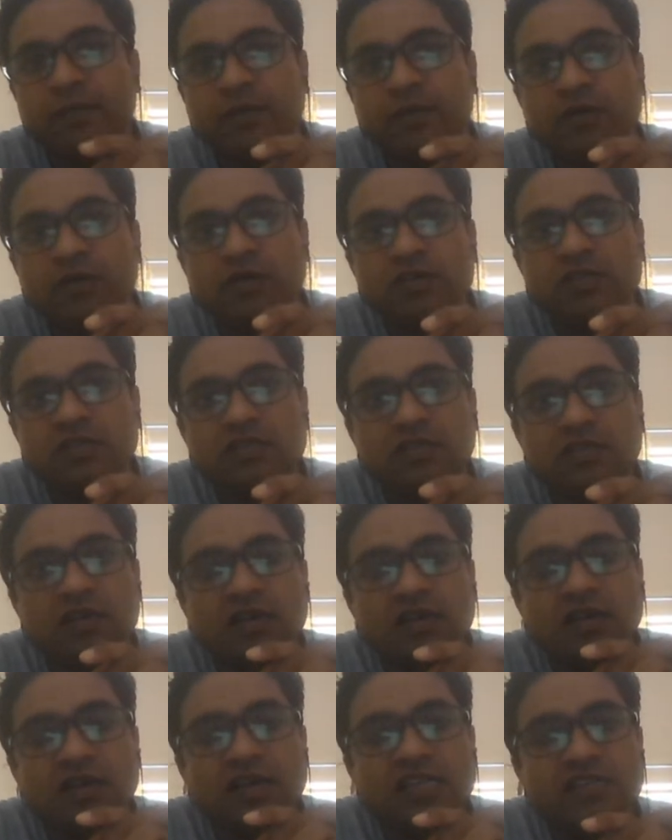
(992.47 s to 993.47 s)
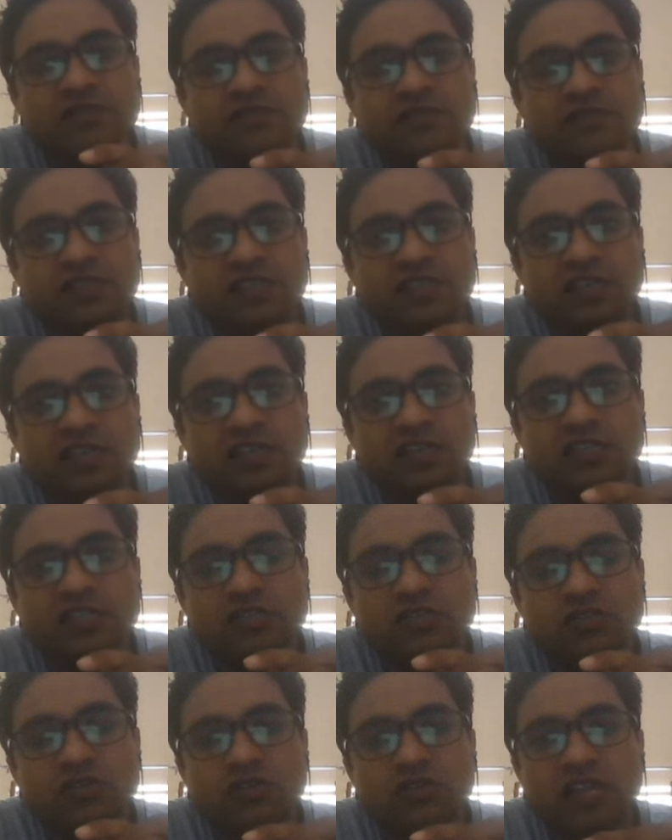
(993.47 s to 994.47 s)
Because as we
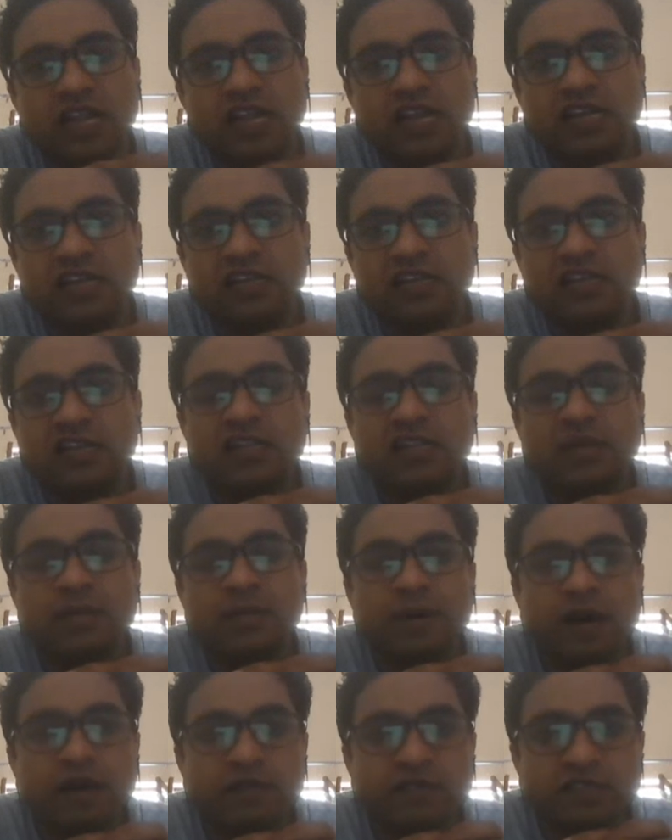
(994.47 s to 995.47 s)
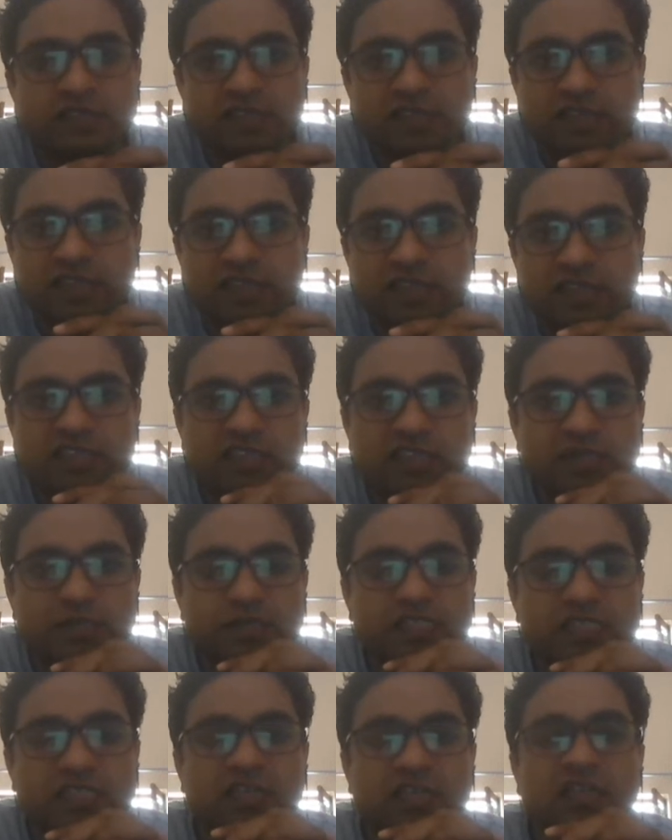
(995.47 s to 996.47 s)
understood that the power generation is
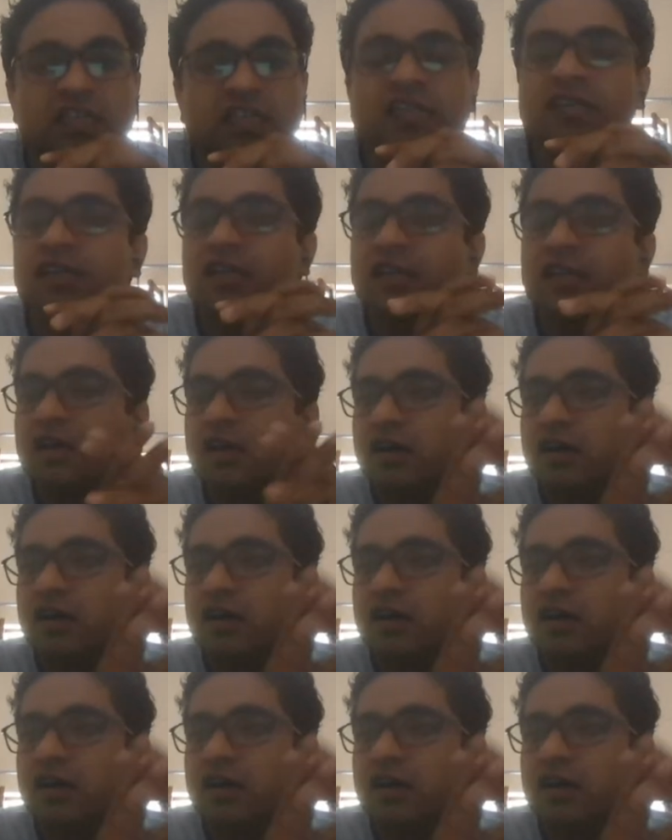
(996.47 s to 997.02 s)
basically